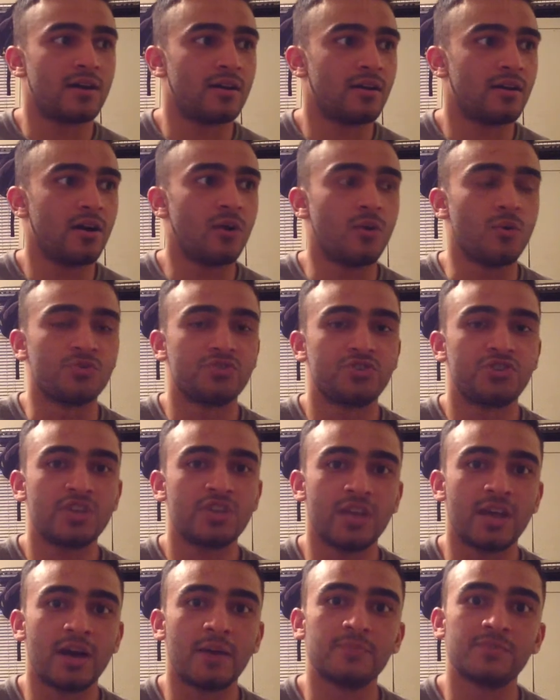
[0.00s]
oh
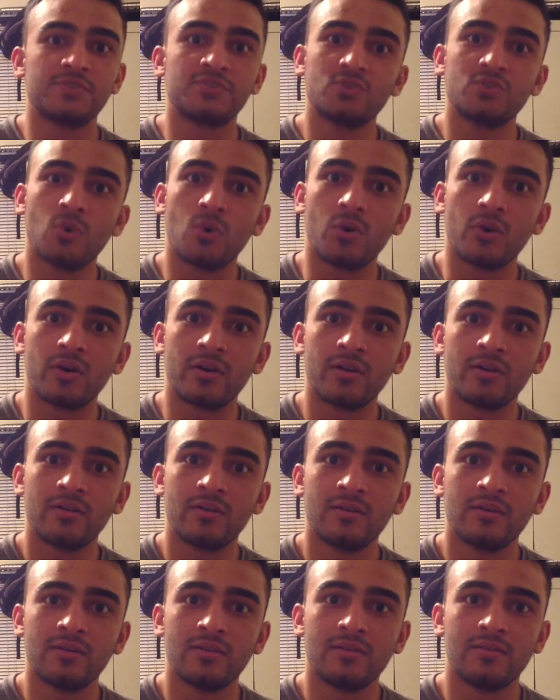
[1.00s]
shit, I'm sore.
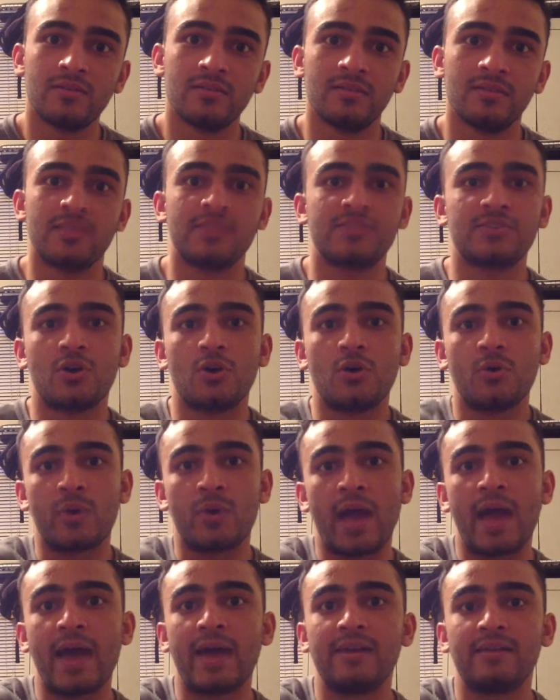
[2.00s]
Let's go
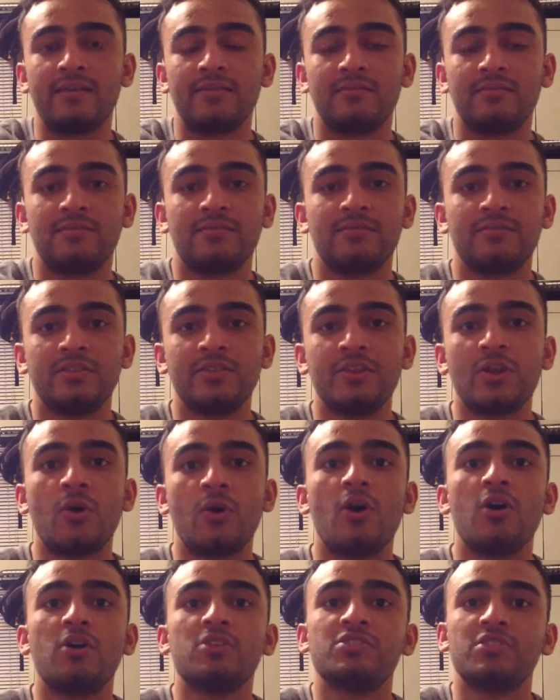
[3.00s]

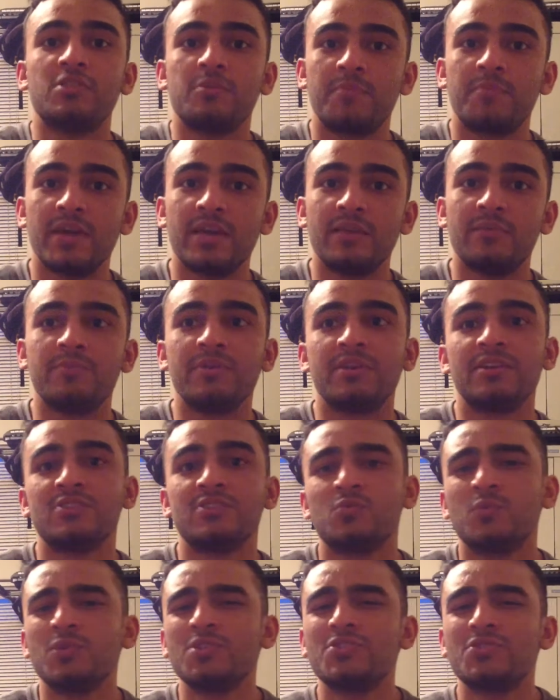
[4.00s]
onto the pain,
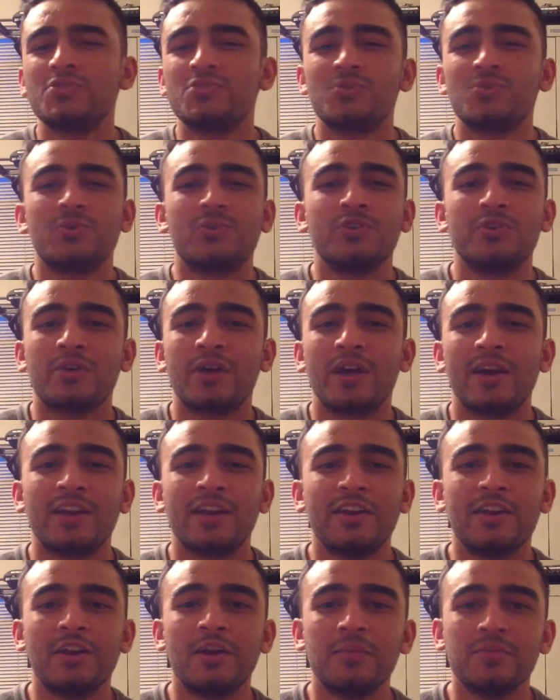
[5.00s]
because once you're sore, you're kind
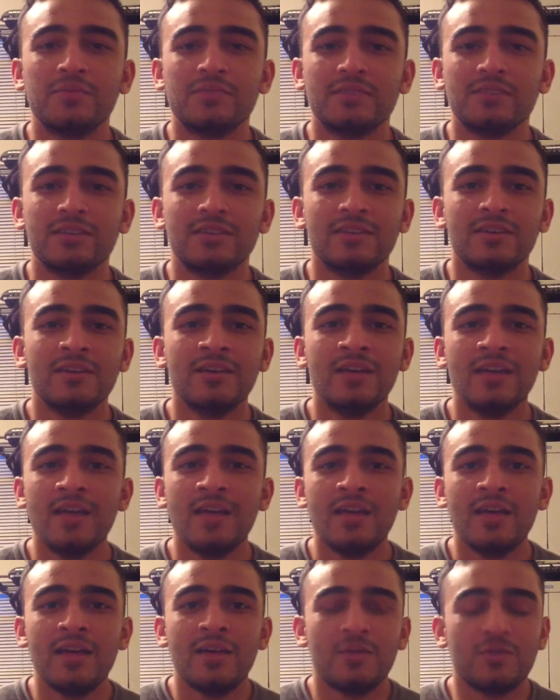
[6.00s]
of numb to.
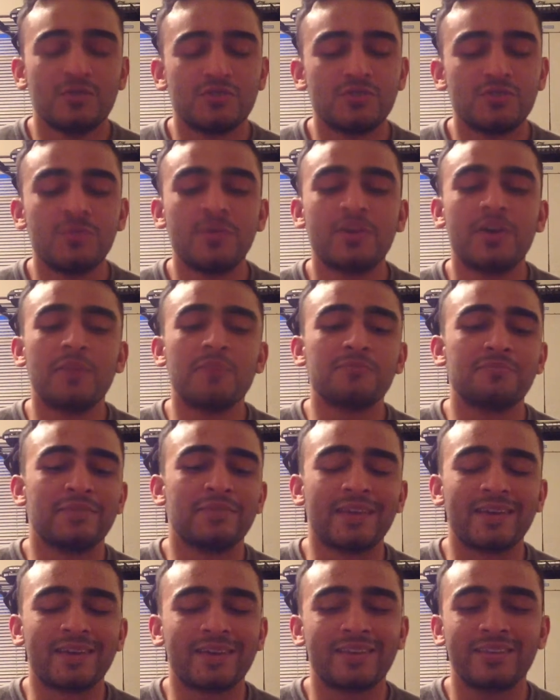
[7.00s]
Once you become
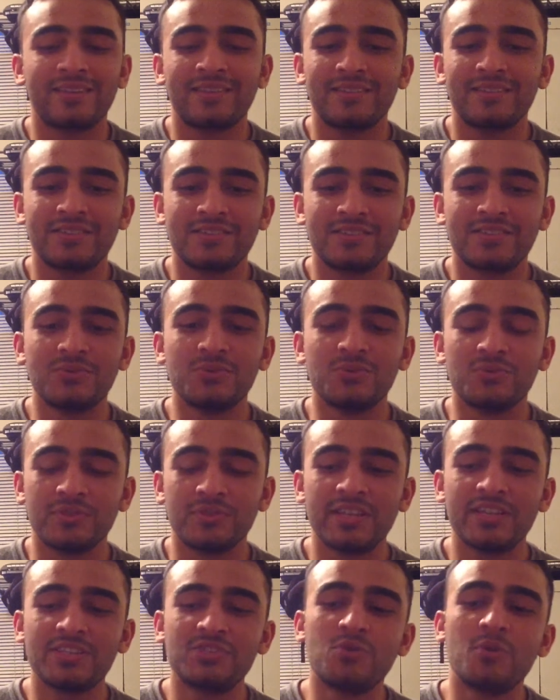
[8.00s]
to
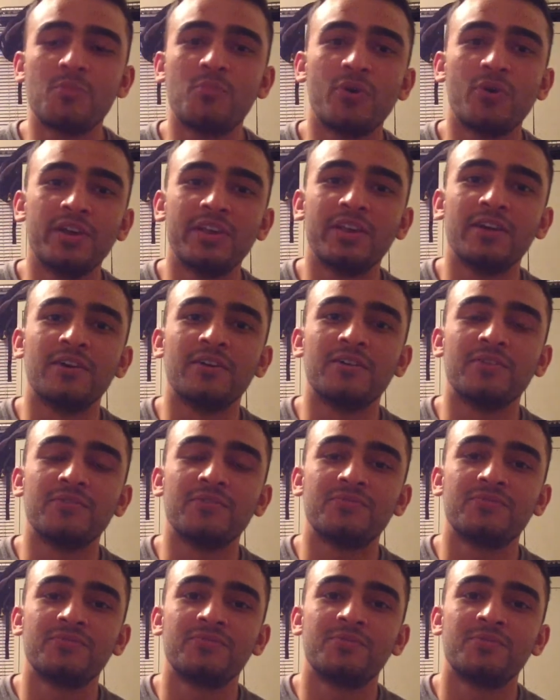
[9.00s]
get to a point of